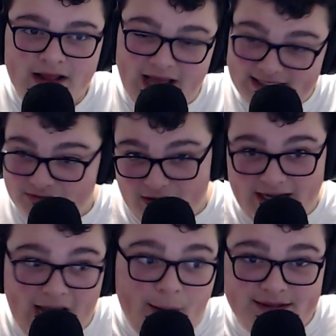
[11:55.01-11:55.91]
As of right
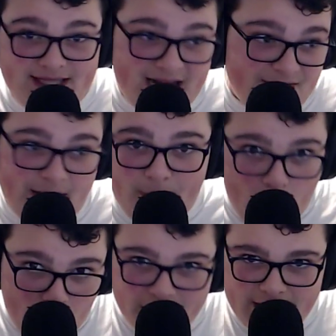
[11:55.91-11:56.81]
now, it's kind of like a
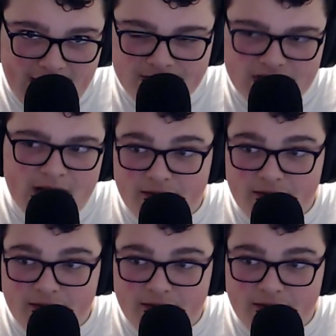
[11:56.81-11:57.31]
part time job,